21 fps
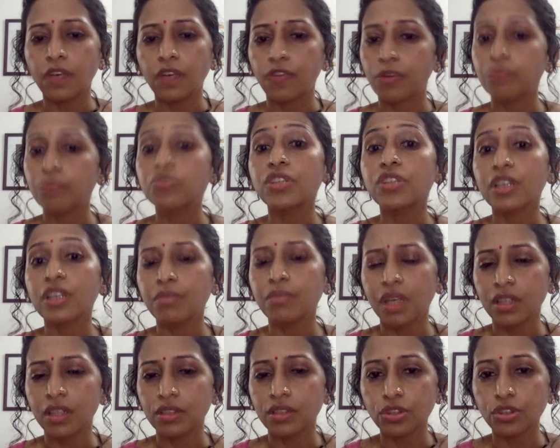from 3
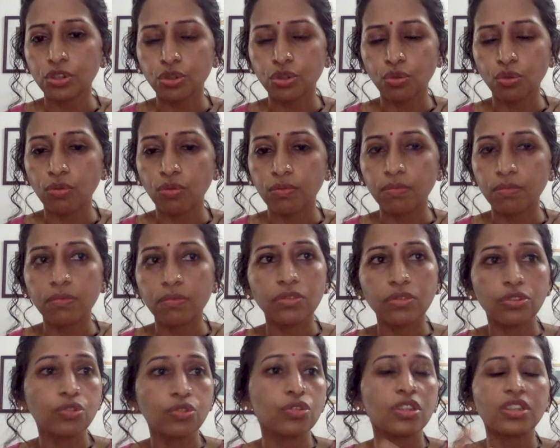months to
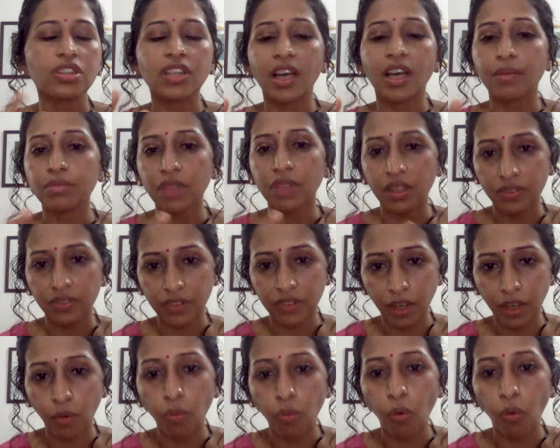the time that
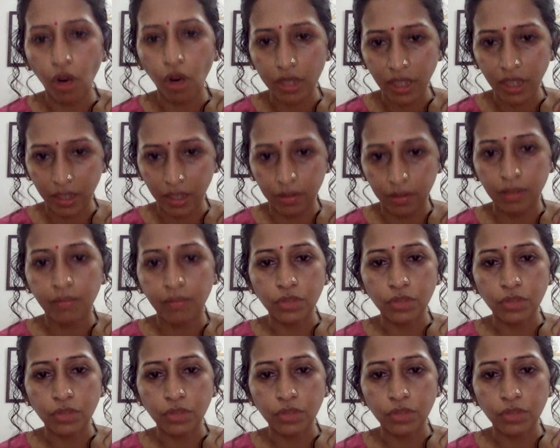they are walking.